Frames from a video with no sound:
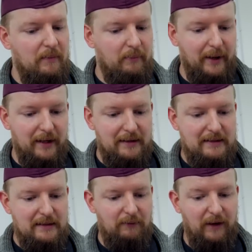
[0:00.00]
But this
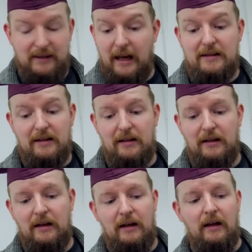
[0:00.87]
is fantastic,
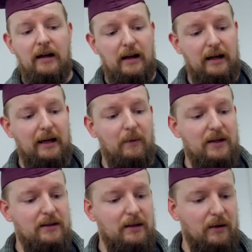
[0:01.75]
and I can't
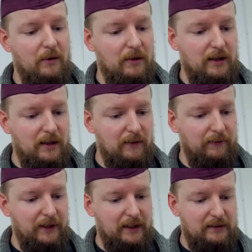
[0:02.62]
wait to go and
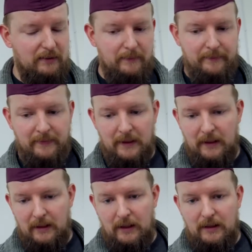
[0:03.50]
inflict
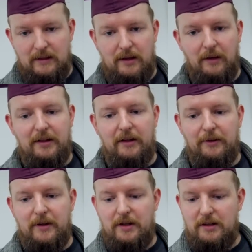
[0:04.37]
salty
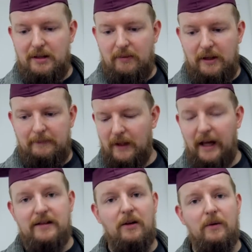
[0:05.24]
licorice on somebody.
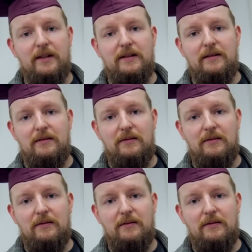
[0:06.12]
As always,